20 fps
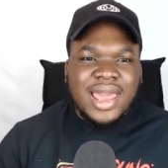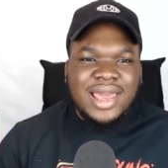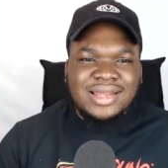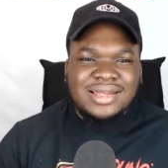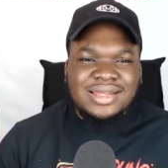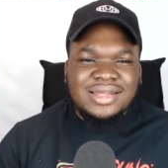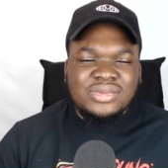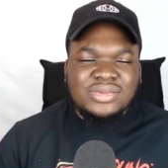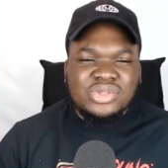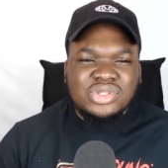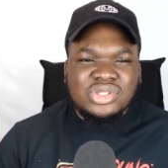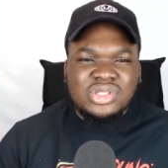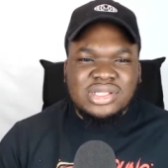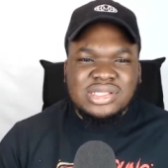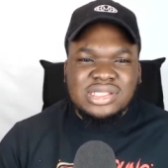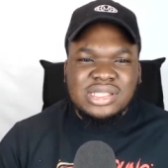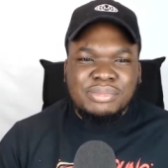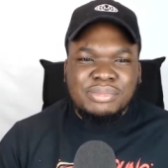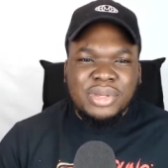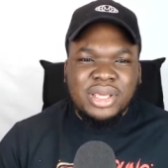And it was
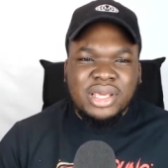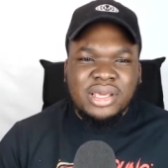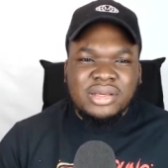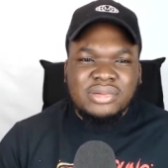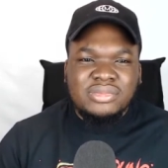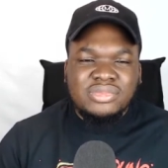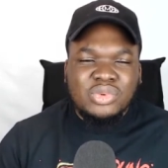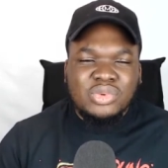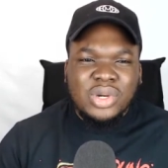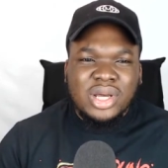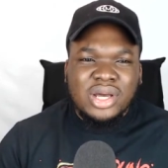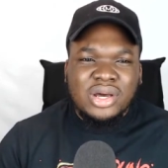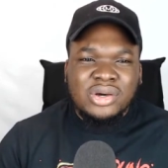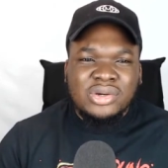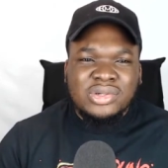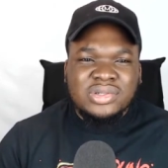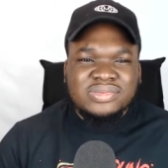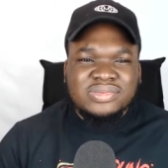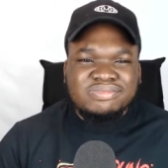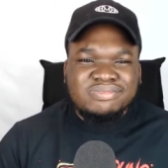just a bit,
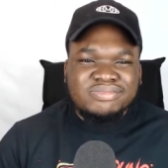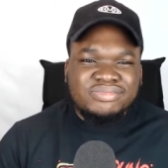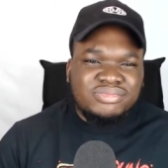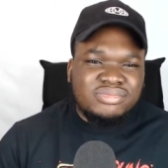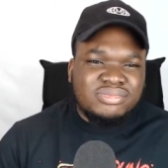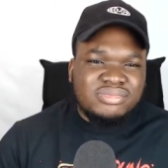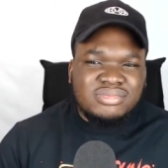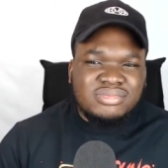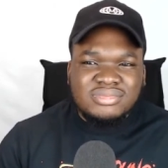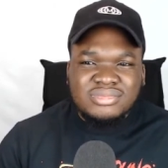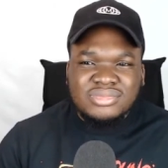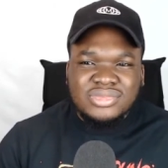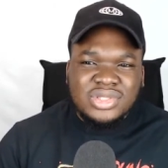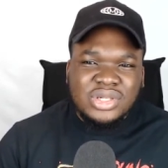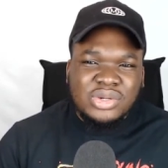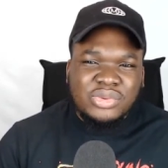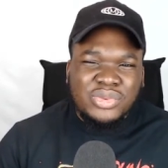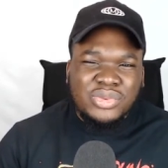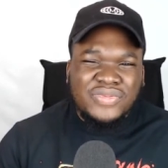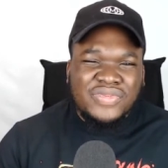well,
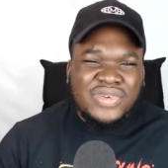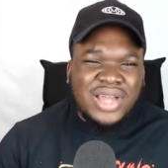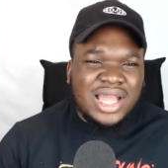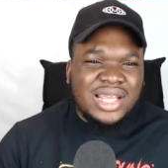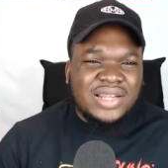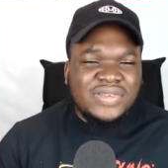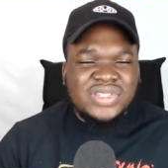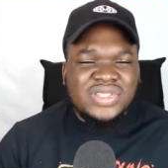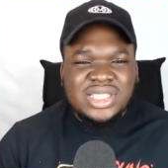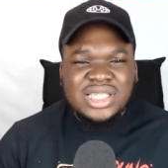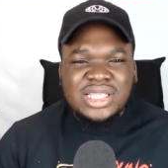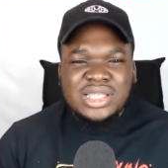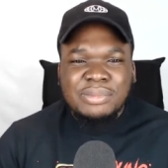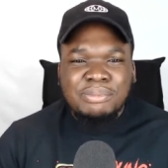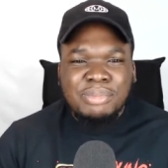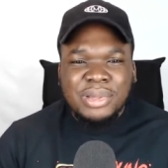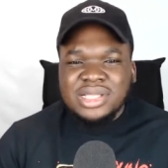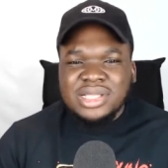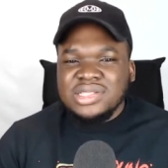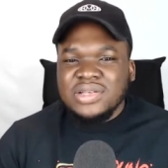we've kind of seen
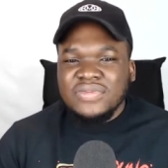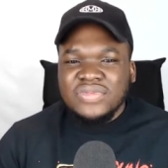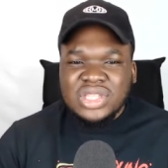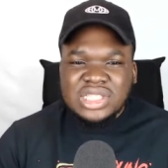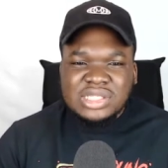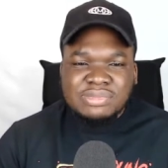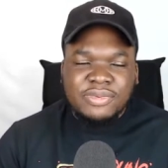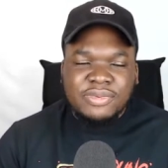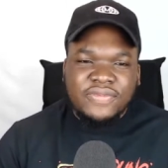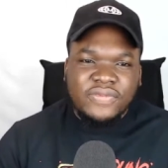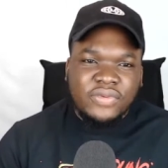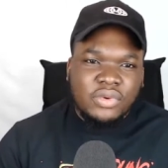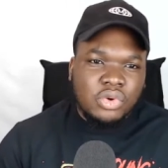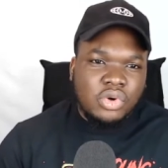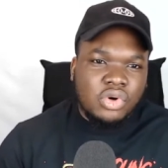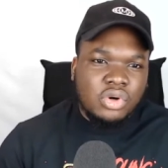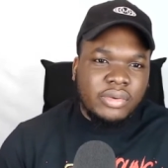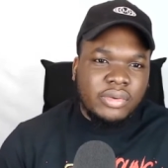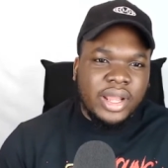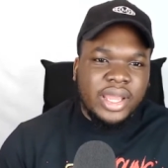bits of this
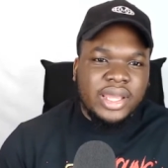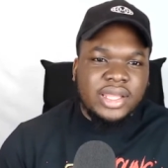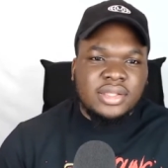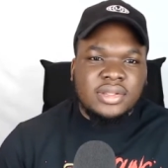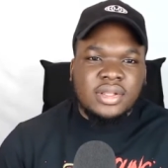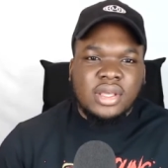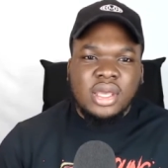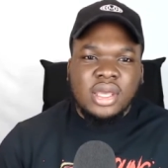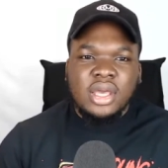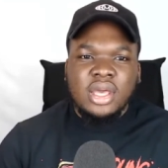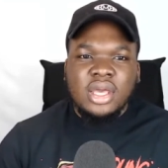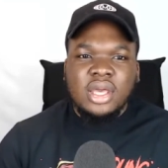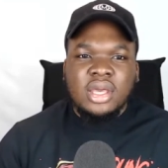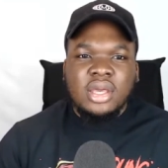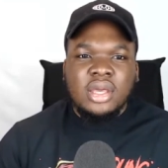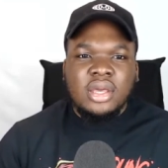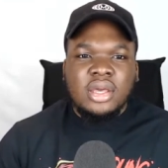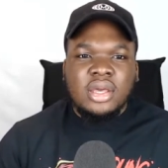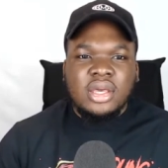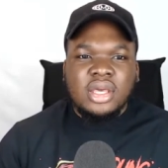before, and
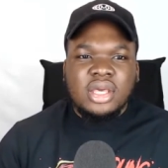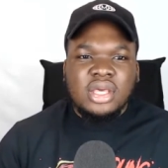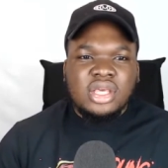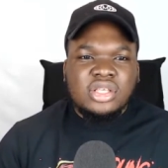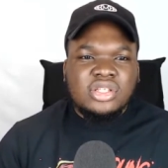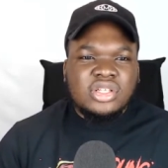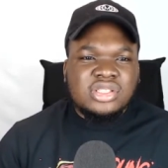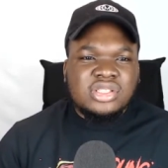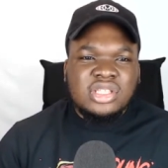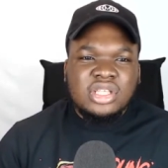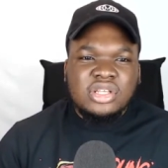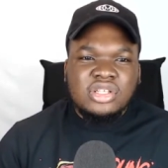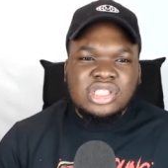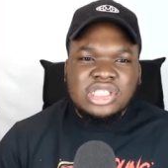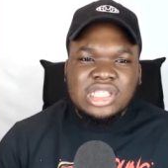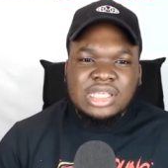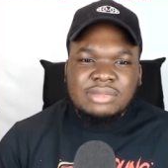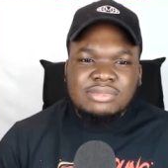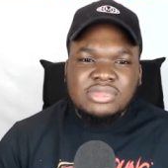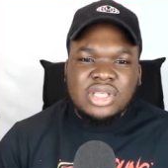it just didn't
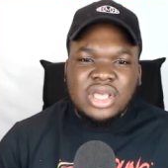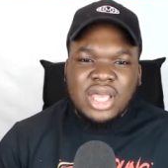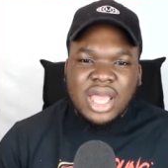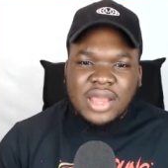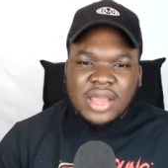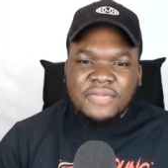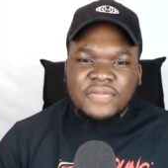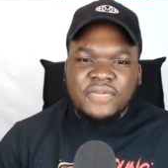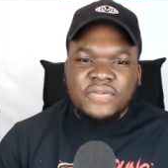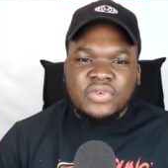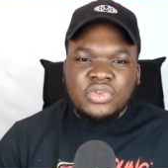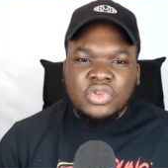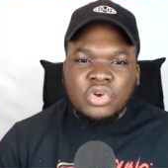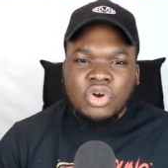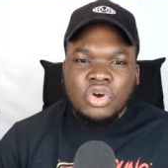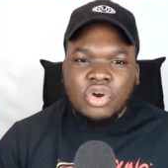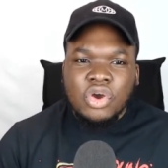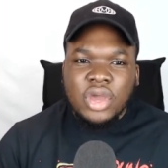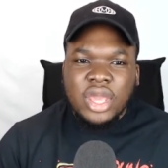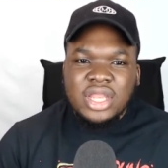seem to have
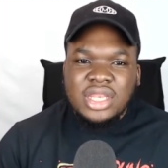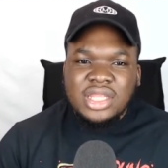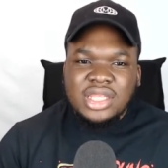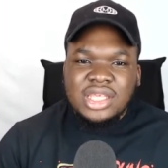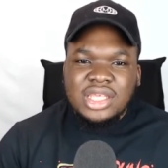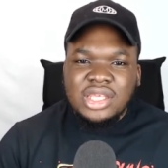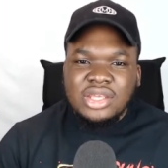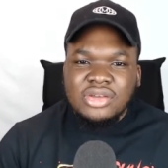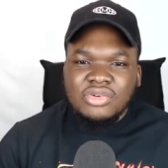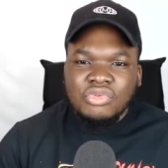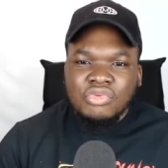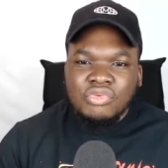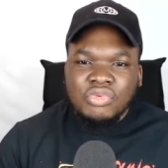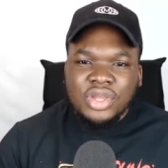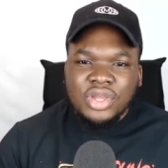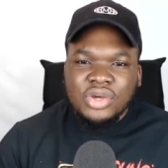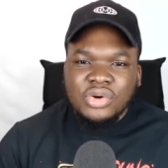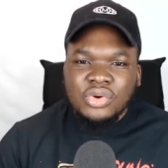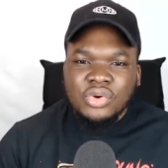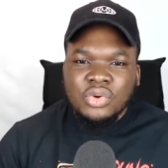any
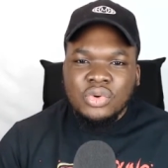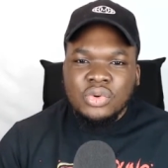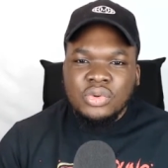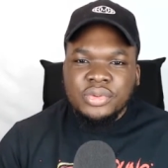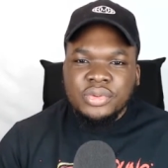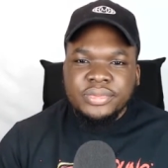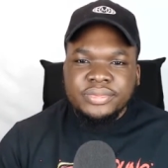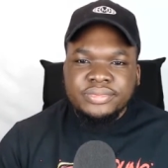real